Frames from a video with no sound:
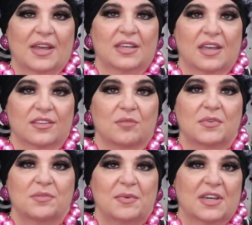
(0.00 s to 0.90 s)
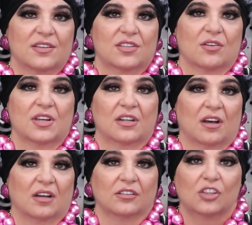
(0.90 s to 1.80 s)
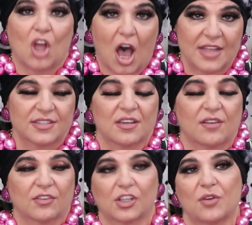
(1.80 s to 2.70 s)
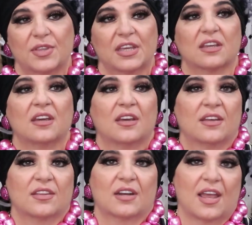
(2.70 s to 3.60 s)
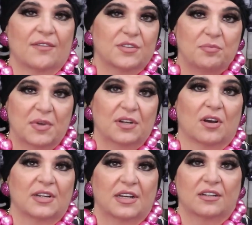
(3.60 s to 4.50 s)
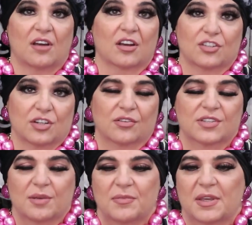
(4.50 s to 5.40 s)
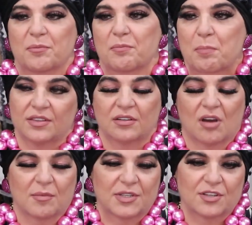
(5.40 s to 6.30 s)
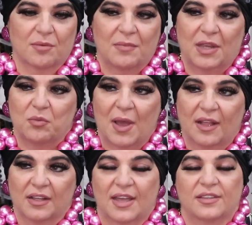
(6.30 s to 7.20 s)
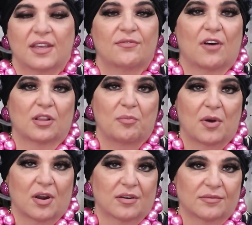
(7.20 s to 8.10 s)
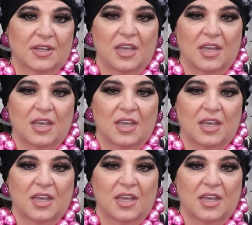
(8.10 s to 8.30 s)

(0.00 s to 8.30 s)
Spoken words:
I get them is because they're in a lot of clothing that I have to bid on at an auction or something. The garments aren't made well and they fall apart.